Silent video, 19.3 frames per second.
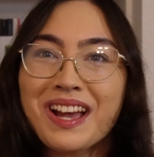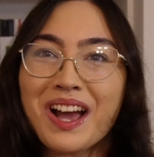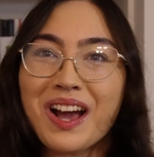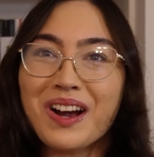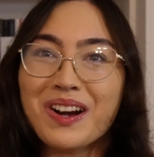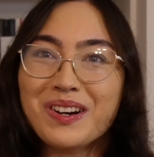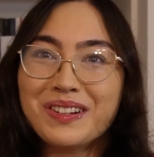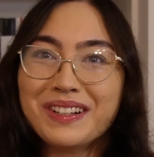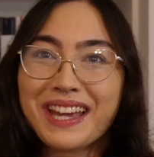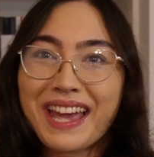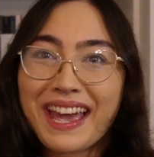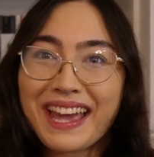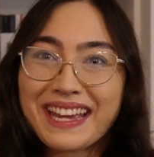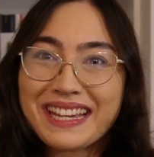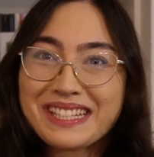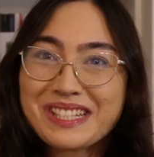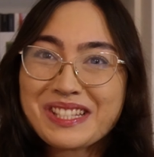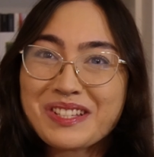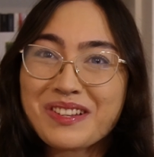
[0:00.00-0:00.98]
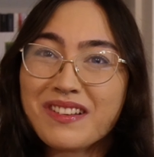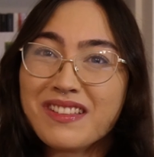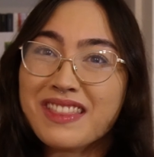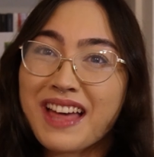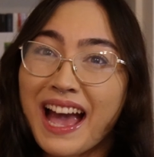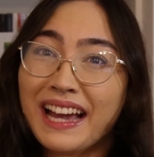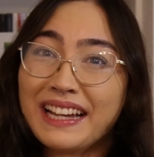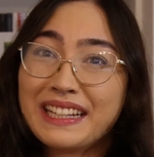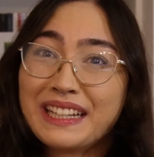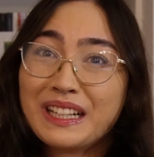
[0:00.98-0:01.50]
Okay, so
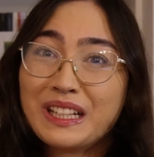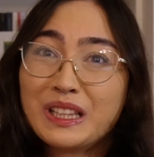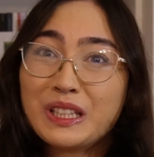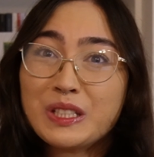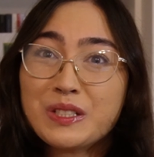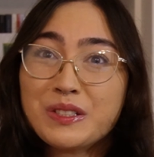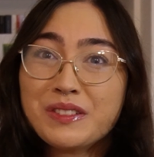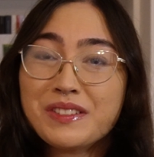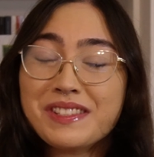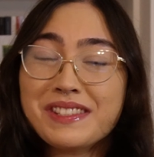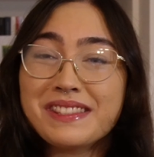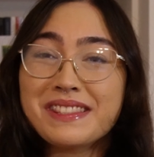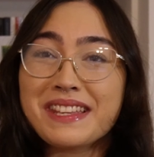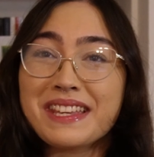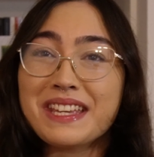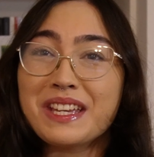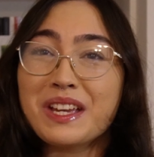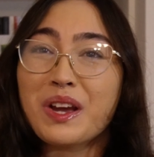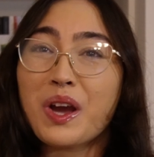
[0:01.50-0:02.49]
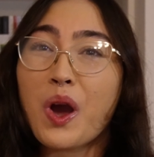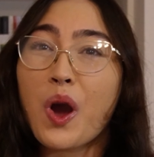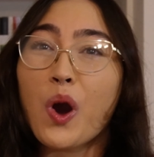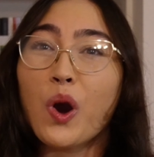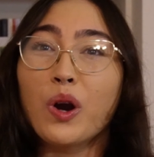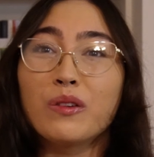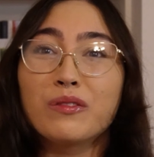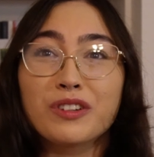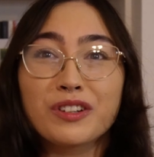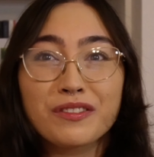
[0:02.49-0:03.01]
that concludes the
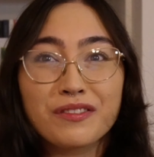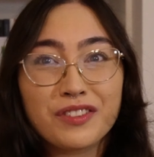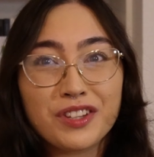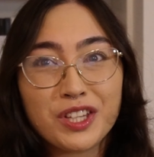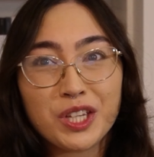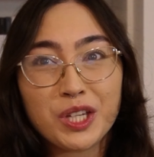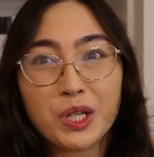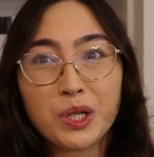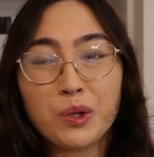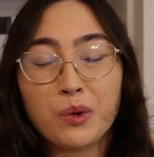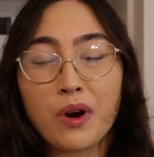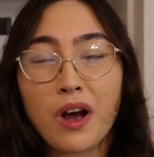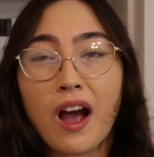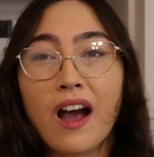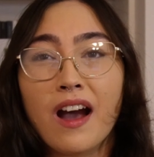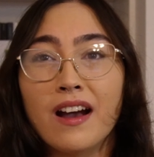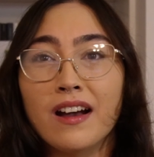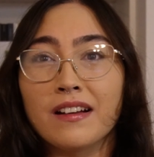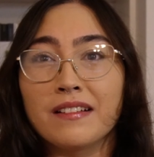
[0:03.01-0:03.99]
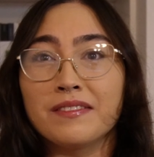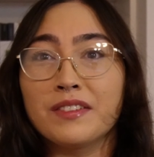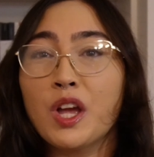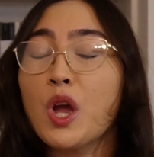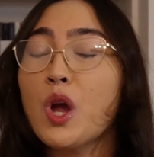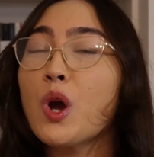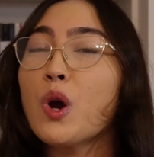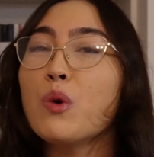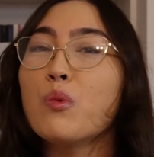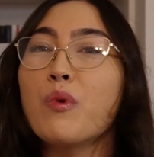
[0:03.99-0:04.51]
overview of
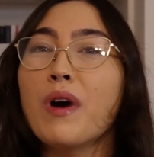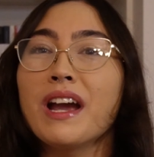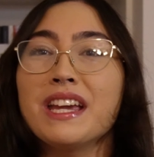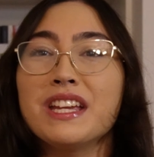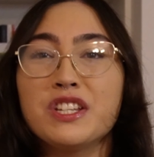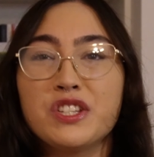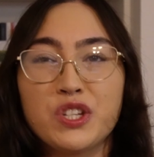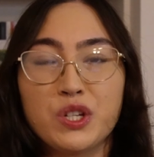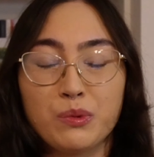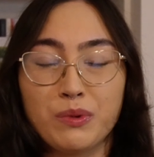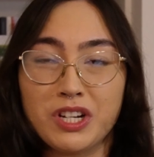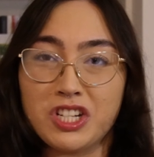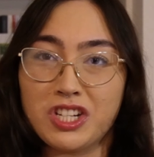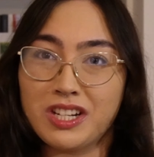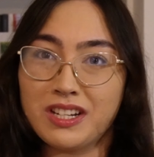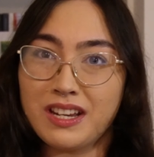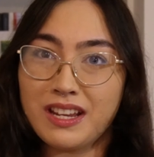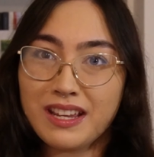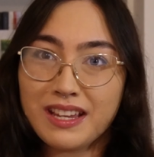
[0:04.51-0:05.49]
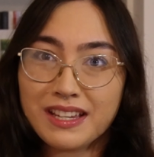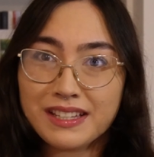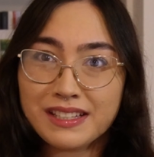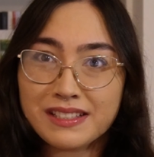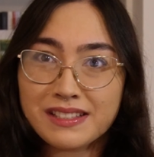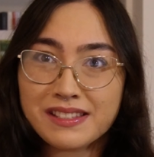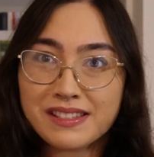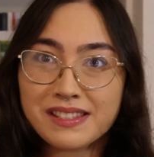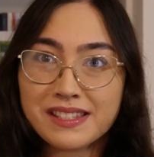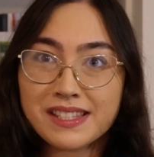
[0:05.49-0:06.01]
what intuition
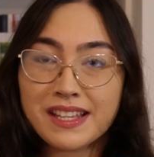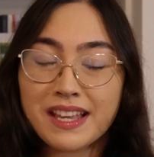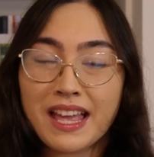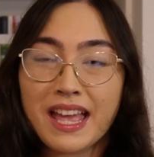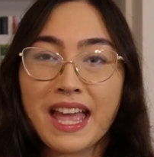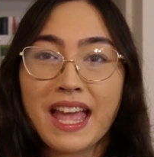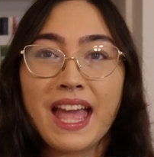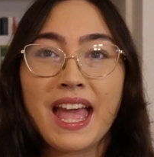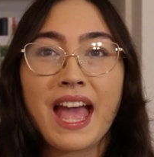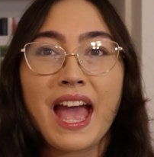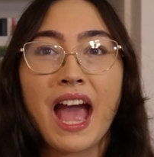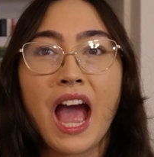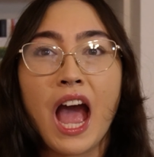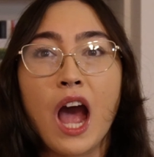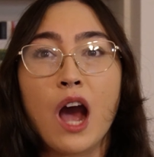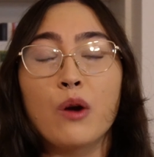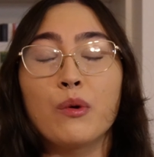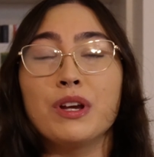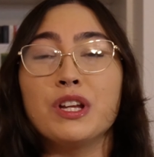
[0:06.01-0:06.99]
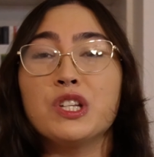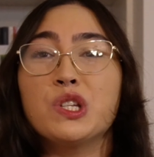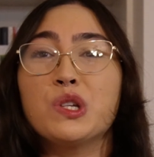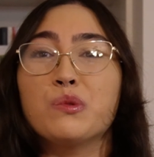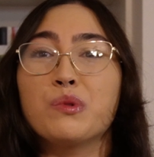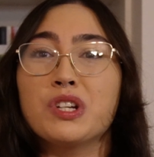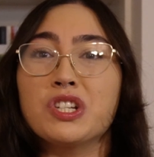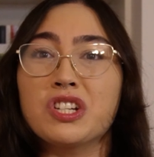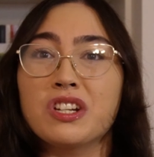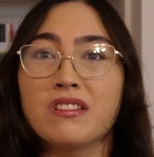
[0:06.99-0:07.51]
is, how
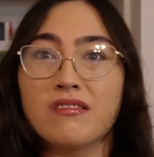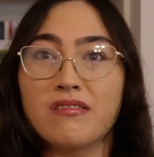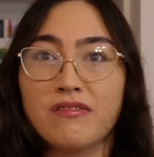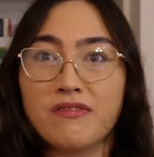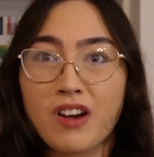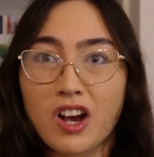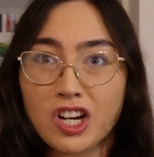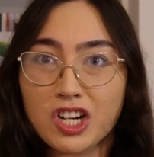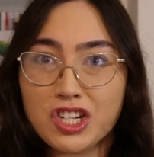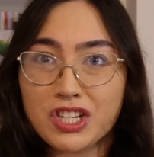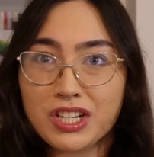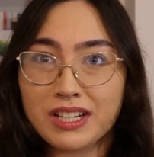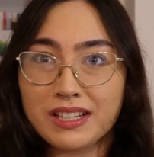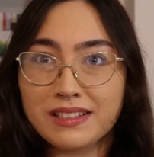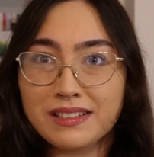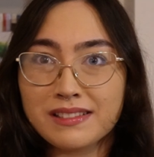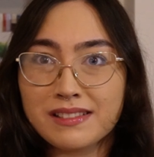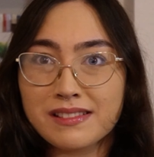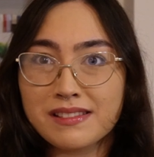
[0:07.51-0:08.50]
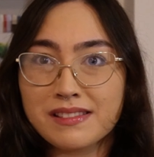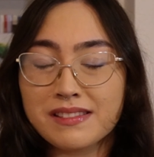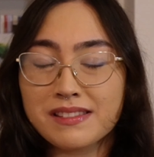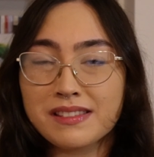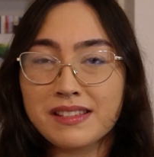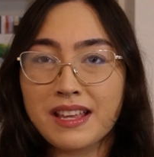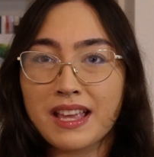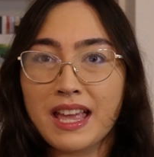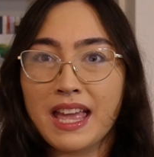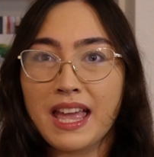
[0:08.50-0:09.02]
intuition functions,
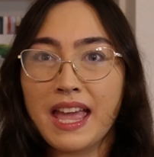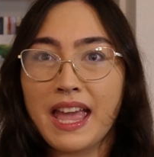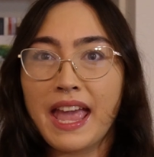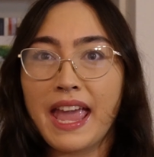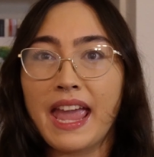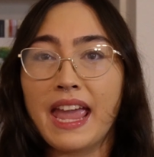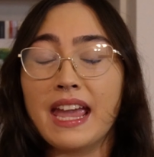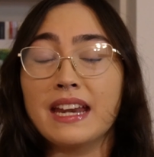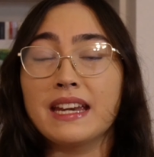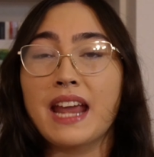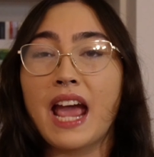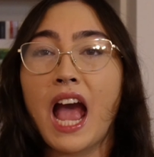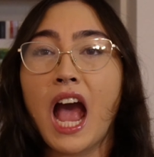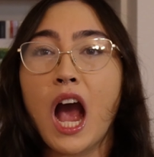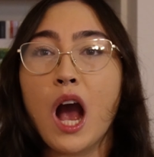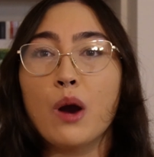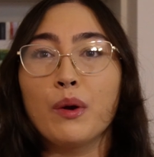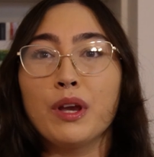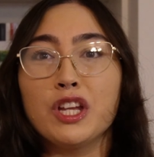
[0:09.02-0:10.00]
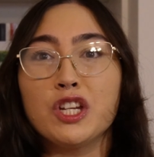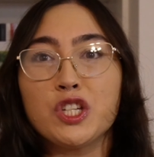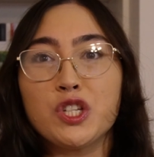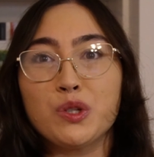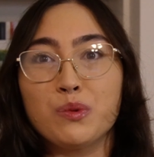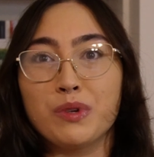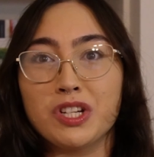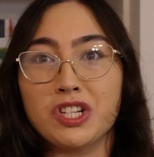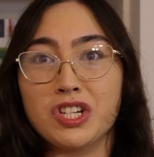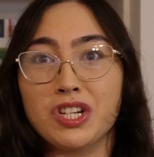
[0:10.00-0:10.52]
and how
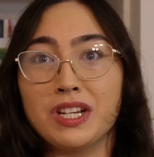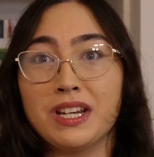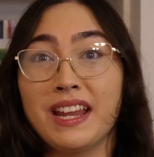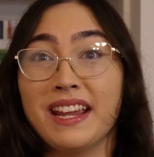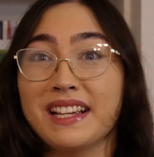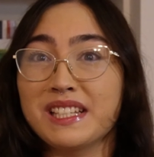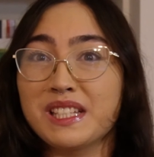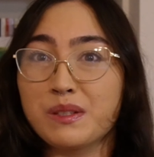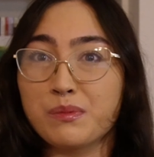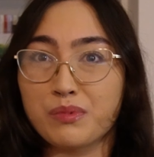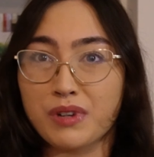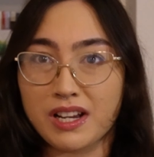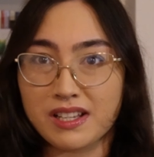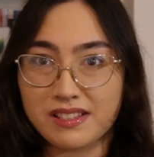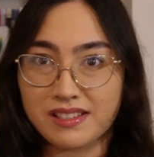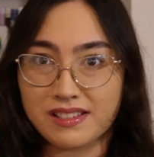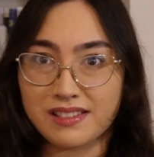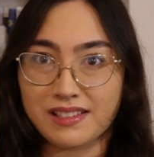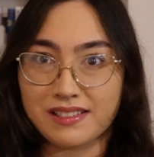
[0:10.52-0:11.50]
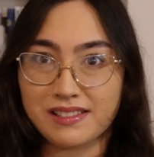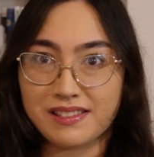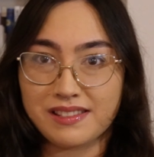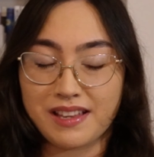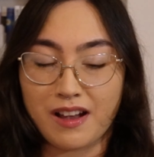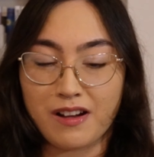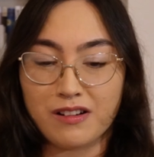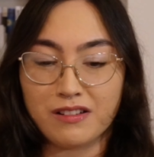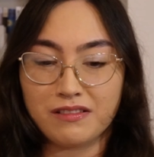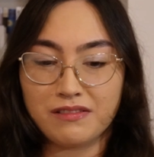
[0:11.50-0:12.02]
intuition expresses
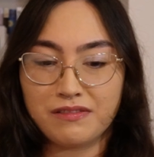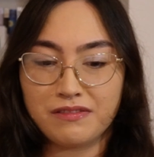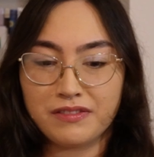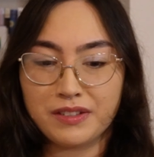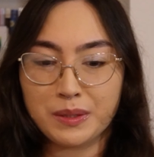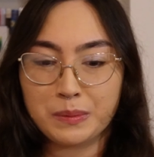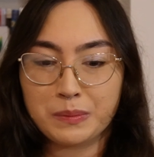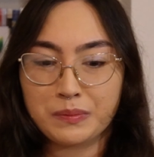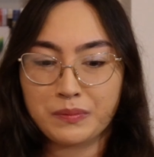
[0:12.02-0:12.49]
itself.